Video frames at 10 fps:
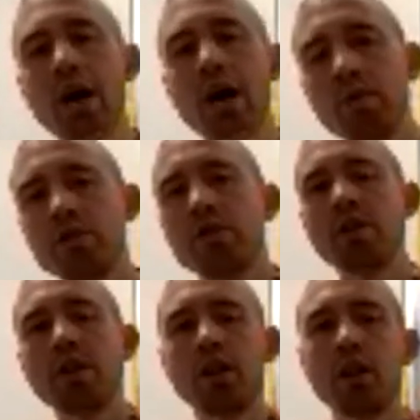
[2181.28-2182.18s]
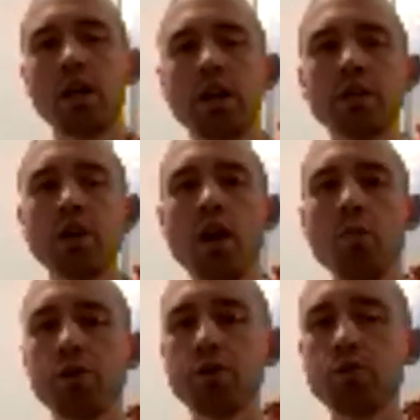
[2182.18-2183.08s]
happens that aligns,
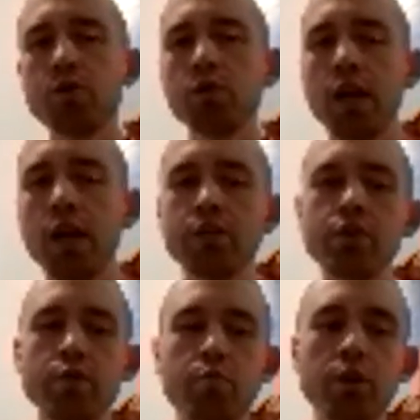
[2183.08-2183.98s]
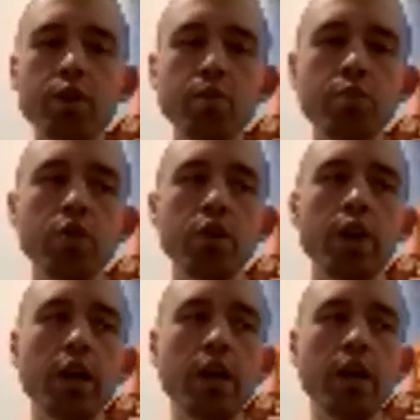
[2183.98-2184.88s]
but the real essence of the principle
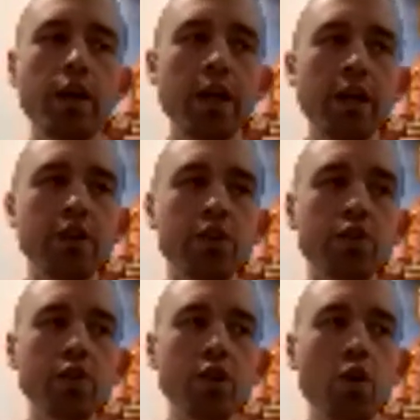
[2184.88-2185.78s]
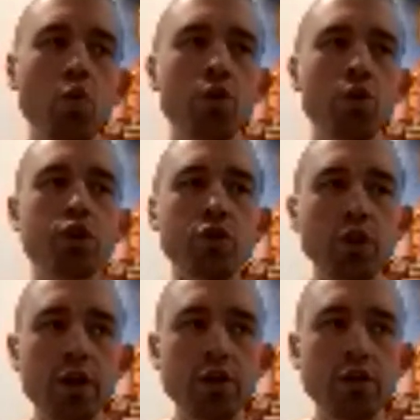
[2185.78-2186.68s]
is we're
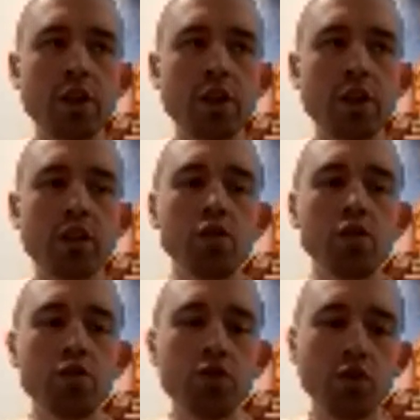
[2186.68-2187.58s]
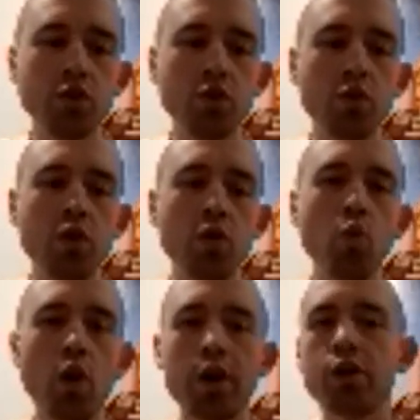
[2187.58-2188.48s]
surrendering
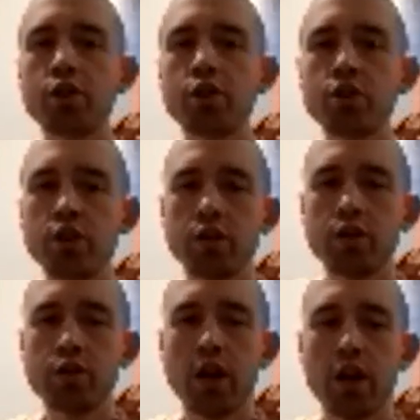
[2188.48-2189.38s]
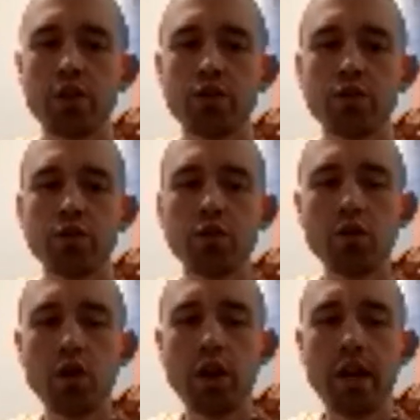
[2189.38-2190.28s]
to what Krishna desires